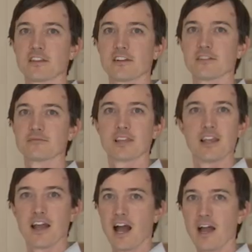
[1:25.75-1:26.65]
Center.
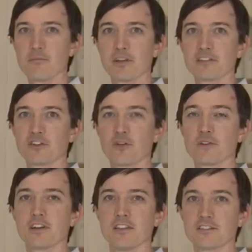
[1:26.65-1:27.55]
I'm Ben
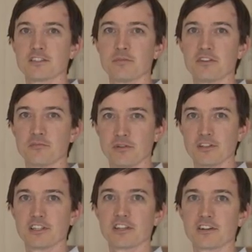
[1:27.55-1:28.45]
Toma, and this has been your
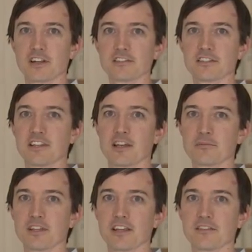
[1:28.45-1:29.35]
Building Curiosity
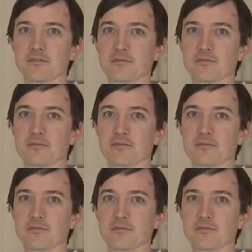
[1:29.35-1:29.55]
Update.